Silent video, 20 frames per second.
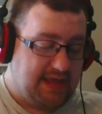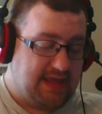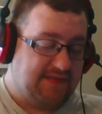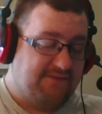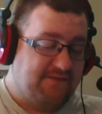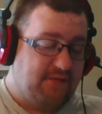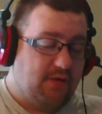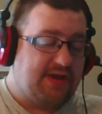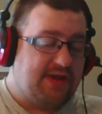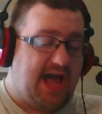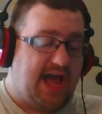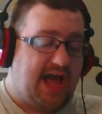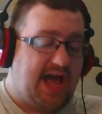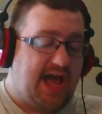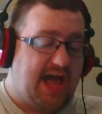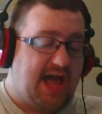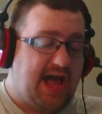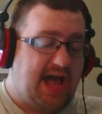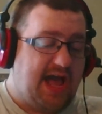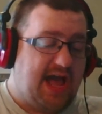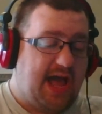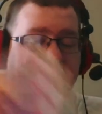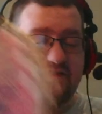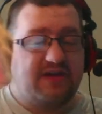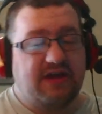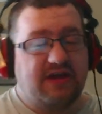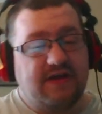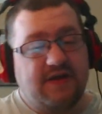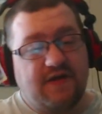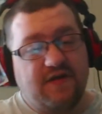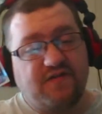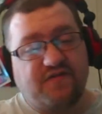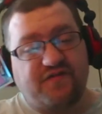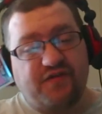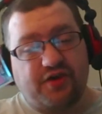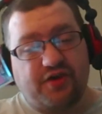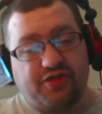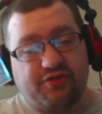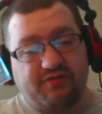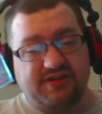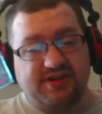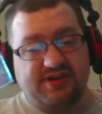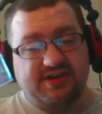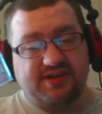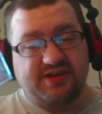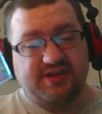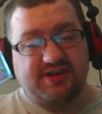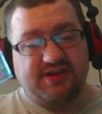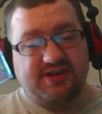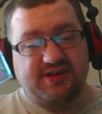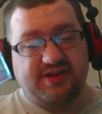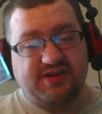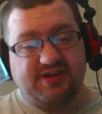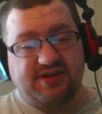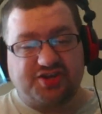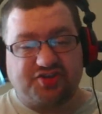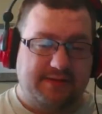copies of Furthering Destruction Champa.